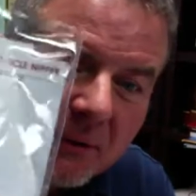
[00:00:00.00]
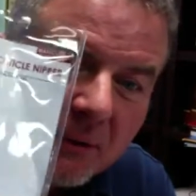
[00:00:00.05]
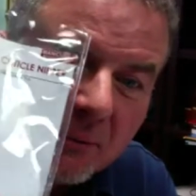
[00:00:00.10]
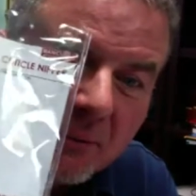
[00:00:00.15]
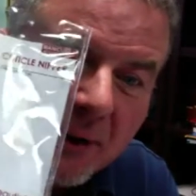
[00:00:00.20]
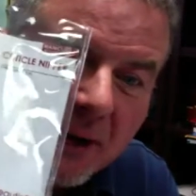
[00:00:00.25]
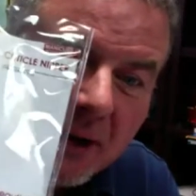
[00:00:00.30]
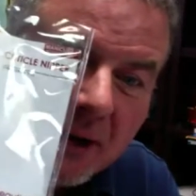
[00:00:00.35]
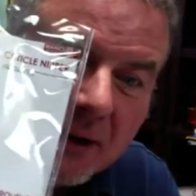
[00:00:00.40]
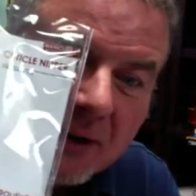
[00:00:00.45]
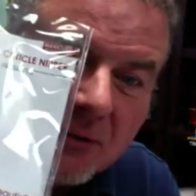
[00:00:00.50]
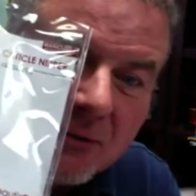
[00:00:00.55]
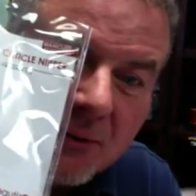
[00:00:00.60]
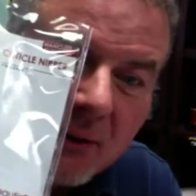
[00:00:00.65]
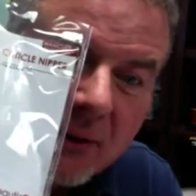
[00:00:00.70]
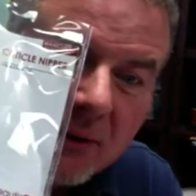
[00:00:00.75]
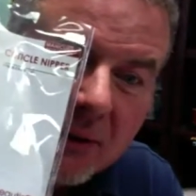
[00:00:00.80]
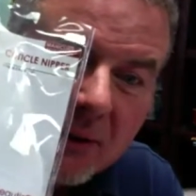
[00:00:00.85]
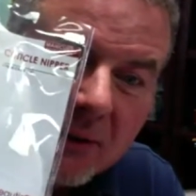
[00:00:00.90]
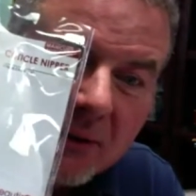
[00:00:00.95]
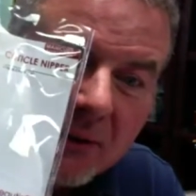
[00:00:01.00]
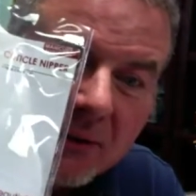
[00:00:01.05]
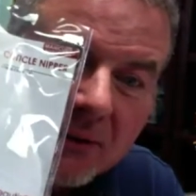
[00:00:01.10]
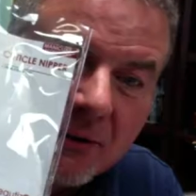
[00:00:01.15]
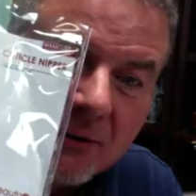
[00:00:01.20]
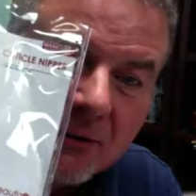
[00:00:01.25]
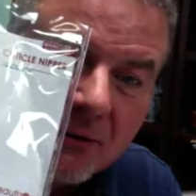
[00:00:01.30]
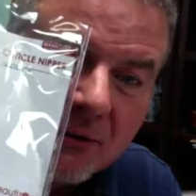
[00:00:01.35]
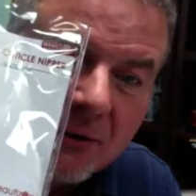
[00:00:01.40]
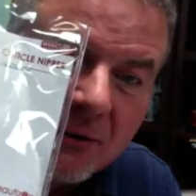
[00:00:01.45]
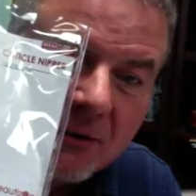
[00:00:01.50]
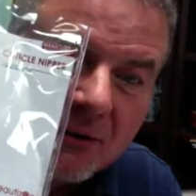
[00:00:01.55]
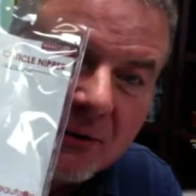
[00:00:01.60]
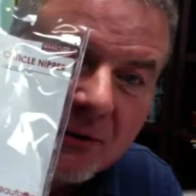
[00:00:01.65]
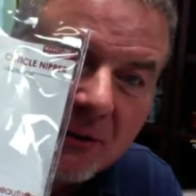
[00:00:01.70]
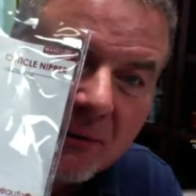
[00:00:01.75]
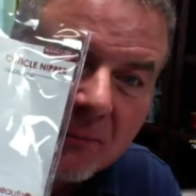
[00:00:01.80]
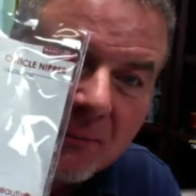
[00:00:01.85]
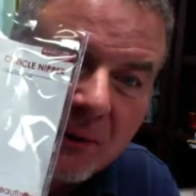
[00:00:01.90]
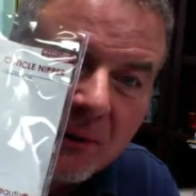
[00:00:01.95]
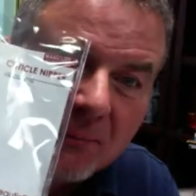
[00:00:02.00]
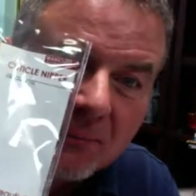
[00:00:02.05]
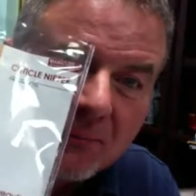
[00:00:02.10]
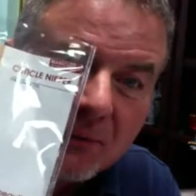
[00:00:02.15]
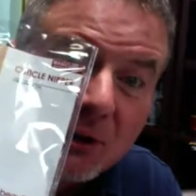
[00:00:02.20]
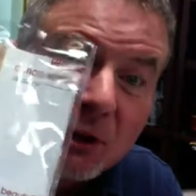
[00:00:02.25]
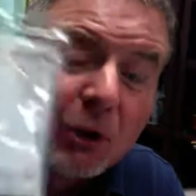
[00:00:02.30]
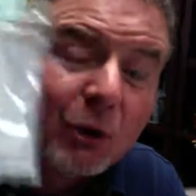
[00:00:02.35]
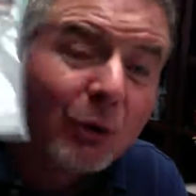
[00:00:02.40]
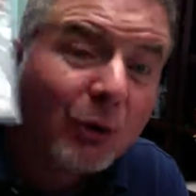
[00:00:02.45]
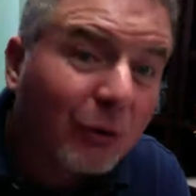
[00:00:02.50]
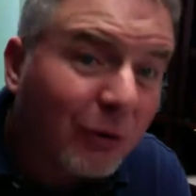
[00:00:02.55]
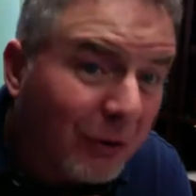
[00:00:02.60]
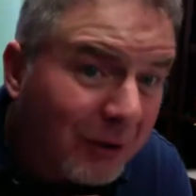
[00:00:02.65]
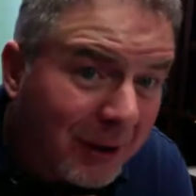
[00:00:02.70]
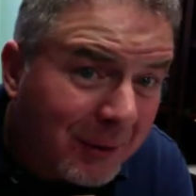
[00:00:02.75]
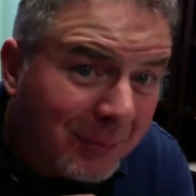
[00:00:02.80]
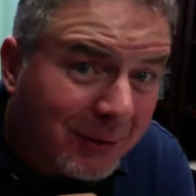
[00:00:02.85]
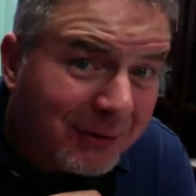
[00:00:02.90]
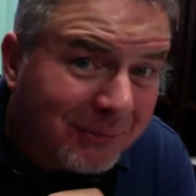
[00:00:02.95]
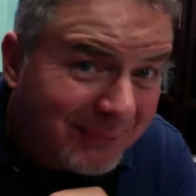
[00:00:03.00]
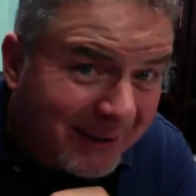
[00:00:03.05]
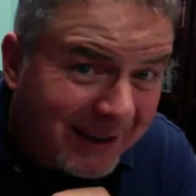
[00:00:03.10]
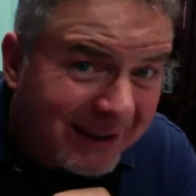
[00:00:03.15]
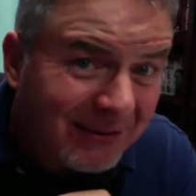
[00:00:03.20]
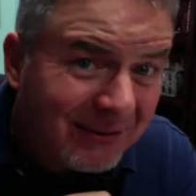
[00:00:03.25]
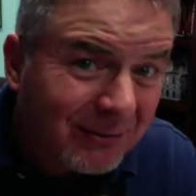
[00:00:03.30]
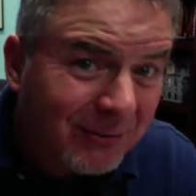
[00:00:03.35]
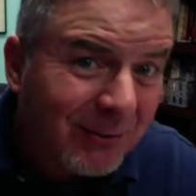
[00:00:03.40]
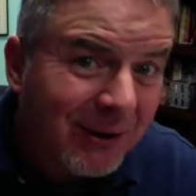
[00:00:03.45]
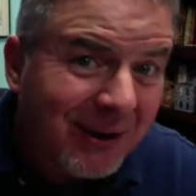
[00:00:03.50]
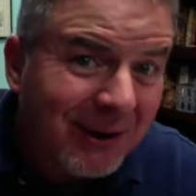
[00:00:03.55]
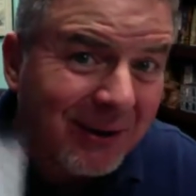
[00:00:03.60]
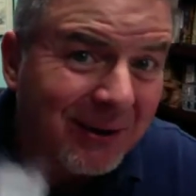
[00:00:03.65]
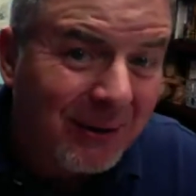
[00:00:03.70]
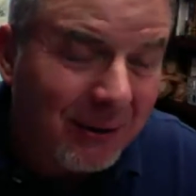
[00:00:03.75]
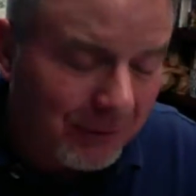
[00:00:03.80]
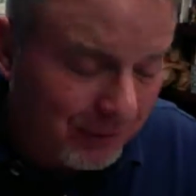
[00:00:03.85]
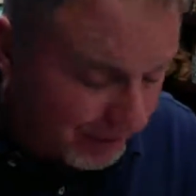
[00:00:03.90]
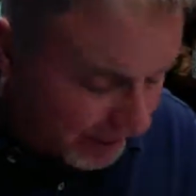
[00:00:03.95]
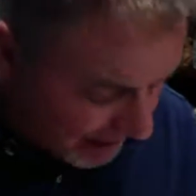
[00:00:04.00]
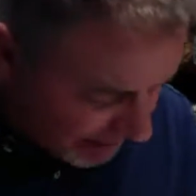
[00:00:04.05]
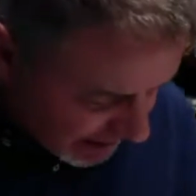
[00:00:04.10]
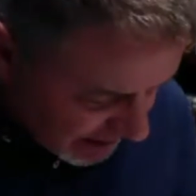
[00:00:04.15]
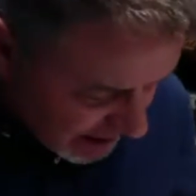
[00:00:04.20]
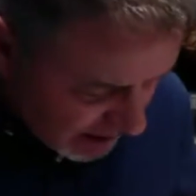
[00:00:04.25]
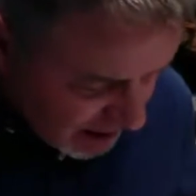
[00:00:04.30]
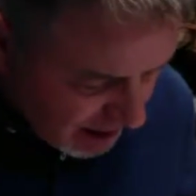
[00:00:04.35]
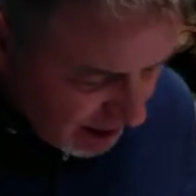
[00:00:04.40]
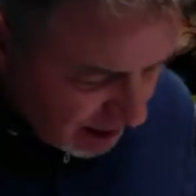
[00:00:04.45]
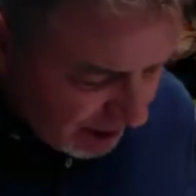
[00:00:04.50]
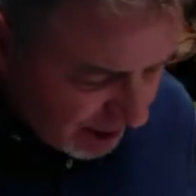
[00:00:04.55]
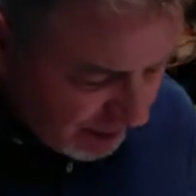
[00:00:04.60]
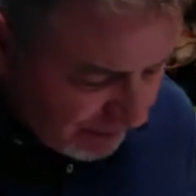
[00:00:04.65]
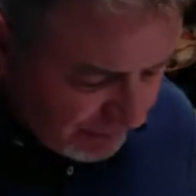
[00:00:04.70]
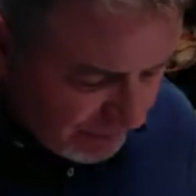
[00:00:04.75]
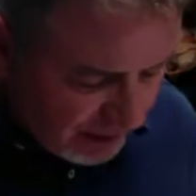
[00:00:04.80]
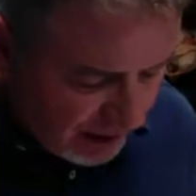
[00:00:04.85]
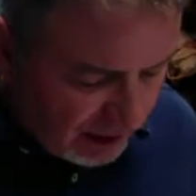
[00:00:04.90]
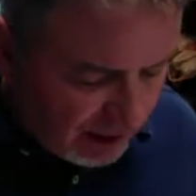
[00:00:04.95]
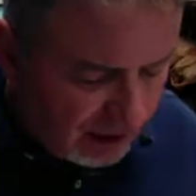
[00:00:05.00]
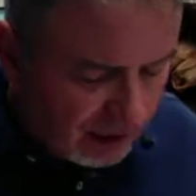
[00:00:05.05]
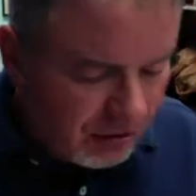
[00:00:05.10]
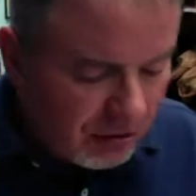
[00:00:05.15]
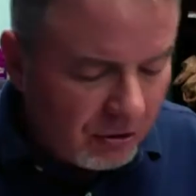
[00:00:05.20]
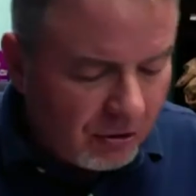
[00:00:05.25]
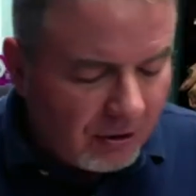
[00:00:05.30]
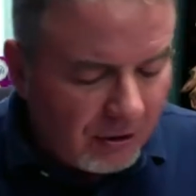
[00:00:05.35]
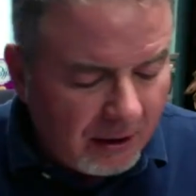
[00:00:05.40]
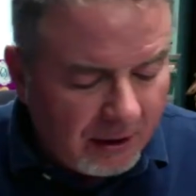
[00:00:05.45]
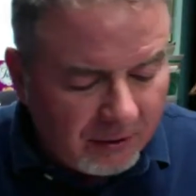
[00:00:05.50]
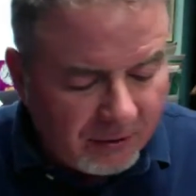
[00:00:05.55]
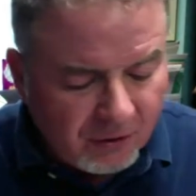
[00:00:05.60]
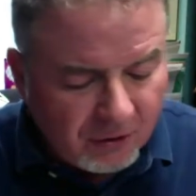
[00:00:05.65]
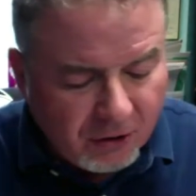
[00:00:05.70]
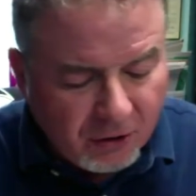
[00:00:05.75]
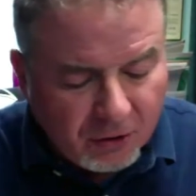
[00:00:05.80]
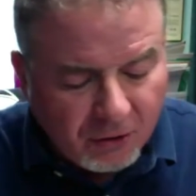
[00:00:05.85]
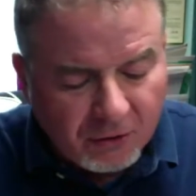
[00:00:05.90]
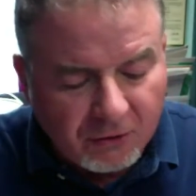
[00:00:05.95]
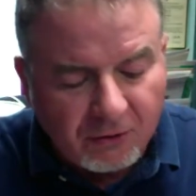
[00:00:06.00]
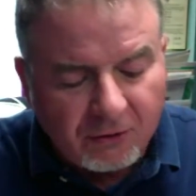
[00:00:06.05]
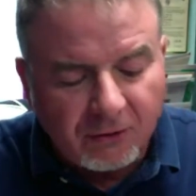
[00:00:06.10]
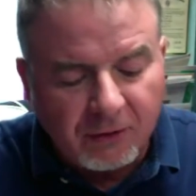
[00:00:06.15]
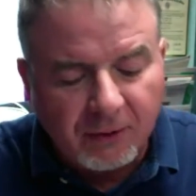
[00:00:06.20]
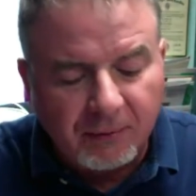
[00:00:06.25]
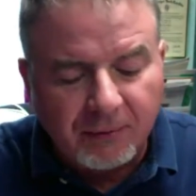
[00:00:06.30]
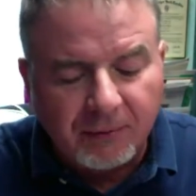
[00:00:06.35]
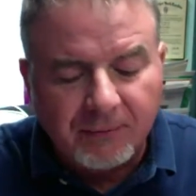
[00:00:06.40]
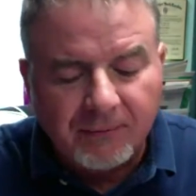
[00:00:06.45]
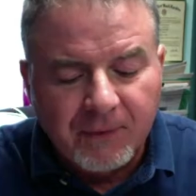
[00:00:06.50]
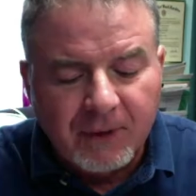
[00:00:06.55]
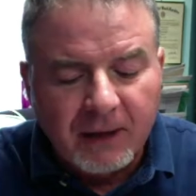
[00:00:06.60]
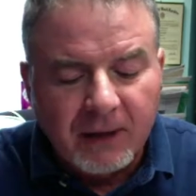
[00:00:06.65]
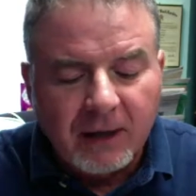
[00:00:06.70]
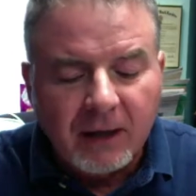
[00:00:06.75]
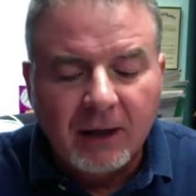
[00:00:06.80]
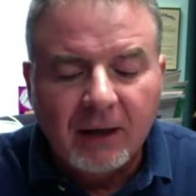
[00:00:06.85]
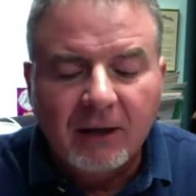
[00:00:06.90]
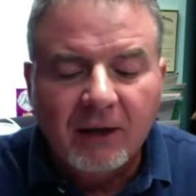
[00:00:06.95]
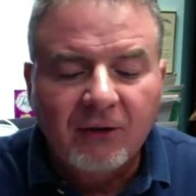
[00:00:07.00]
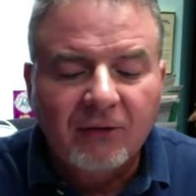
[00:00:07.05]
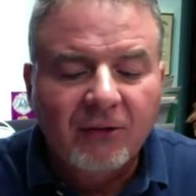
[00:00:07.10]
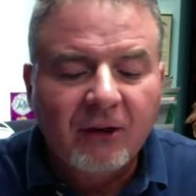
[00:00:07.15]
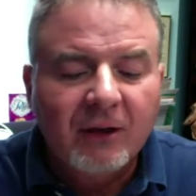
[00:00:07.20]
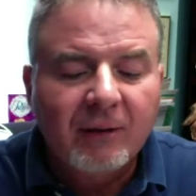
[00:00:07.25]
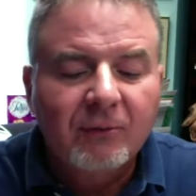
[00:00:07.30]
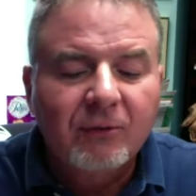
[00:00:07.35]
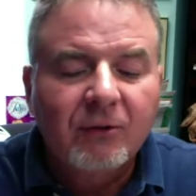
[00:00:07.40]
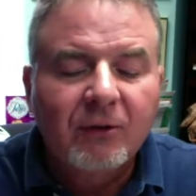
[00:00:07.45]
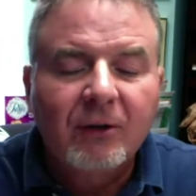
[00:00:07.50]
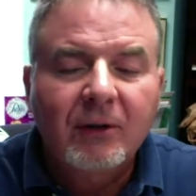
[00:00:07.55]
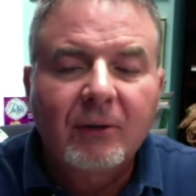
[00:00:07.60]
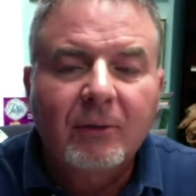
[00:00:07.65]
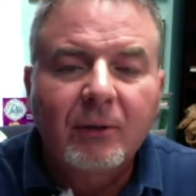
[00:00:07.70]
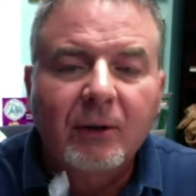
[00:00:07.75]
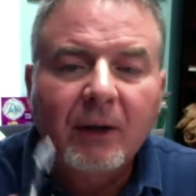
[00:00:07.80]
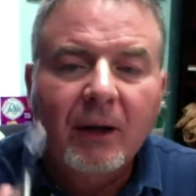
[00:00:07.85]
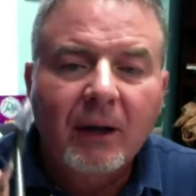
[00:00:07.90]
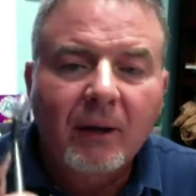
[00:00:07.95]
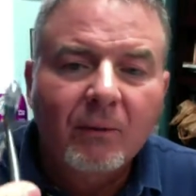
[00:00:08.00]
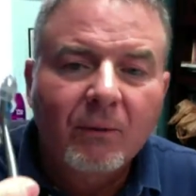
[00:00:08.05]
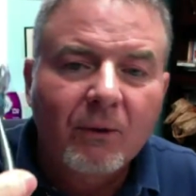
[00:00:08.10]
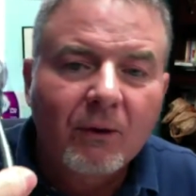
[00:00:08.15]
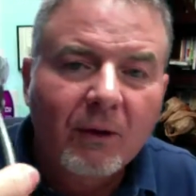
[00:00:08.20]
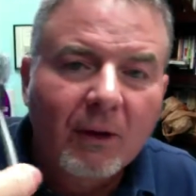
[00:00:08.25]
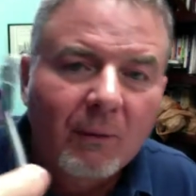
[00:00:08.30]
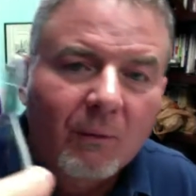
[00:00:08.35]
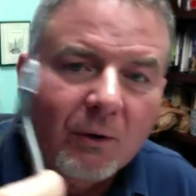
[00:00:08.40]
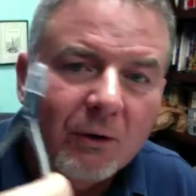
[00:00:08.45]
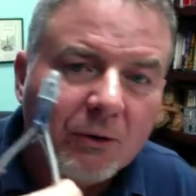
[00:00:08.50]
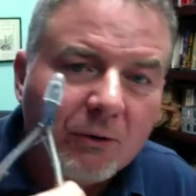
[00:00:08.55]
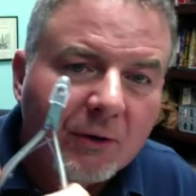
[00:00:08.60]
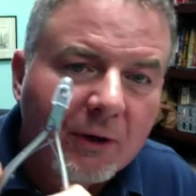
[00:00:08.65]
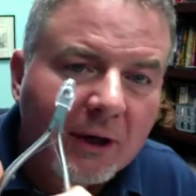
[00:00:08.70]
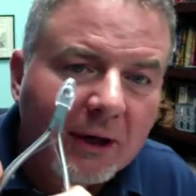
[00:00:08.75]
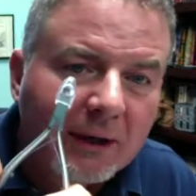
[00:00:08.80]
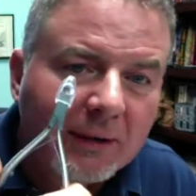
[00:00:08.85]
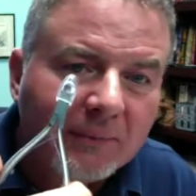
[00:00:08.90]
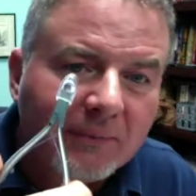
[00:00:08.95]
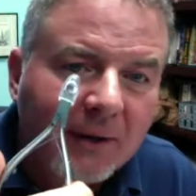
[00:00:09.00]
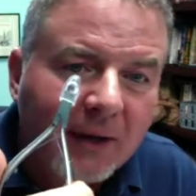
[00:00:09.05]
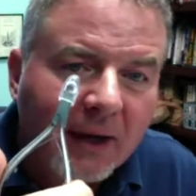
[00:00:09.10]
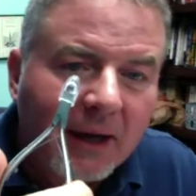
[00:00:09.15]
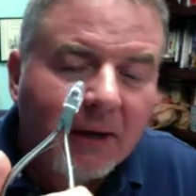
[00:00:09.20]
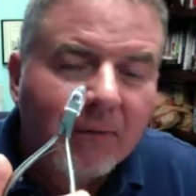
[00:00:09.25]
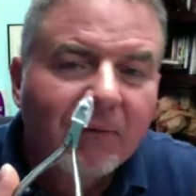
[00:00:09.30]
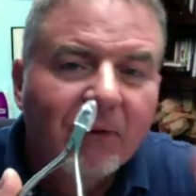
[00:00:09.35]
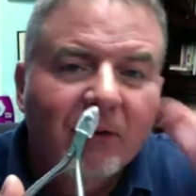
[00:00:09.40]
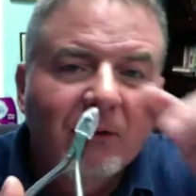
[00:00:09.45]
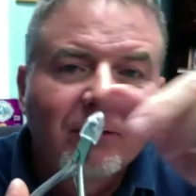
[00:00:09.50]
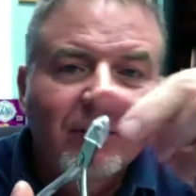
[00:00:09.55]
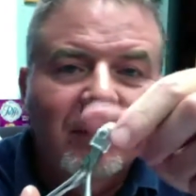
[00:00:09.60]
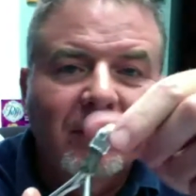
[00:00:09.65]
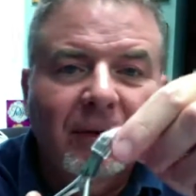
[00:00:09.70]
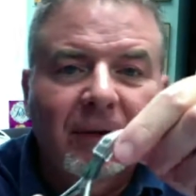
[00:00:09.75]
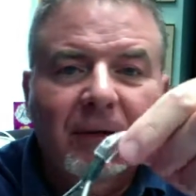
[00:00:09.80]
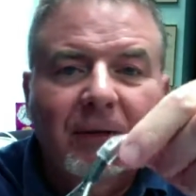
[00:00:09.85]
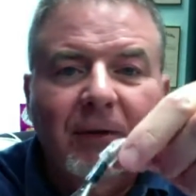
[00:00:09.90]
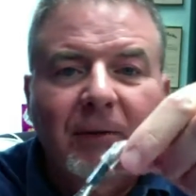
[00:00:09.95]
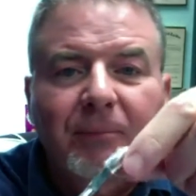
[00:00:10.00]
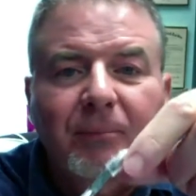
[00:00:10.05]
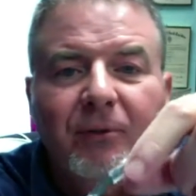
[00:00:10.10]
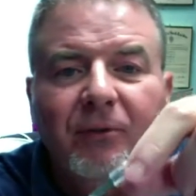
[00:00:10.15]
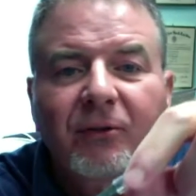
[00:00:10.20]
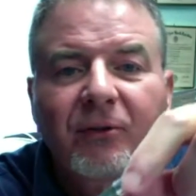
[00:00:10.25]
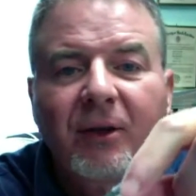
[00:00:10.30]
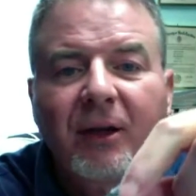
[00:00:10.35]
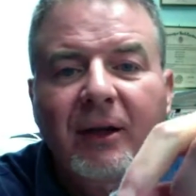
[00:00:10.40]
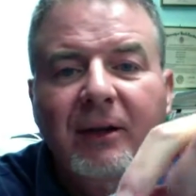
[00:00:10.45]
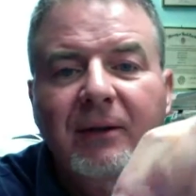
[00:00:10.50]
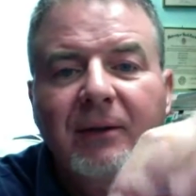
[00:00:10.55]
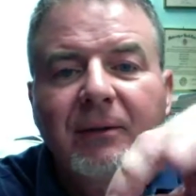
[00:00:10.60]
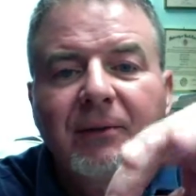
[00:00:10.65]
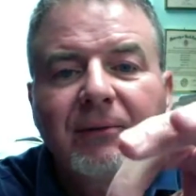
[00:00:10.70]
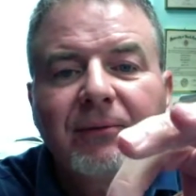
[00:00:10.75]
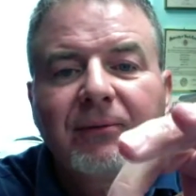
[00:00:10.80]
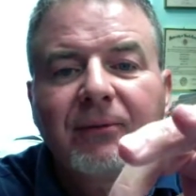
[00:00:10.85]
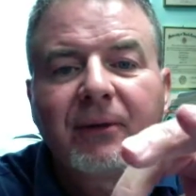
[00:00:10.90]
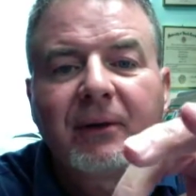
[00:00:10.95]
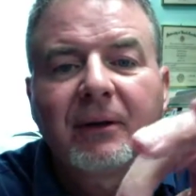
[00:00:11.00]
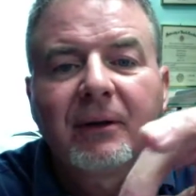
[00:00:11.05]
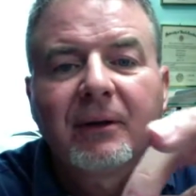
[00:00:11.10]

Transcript: package right here that says, cuticle clipper. That's why I called them that. It's a cuticle clipper. They send them to you when you get them. They have this little protective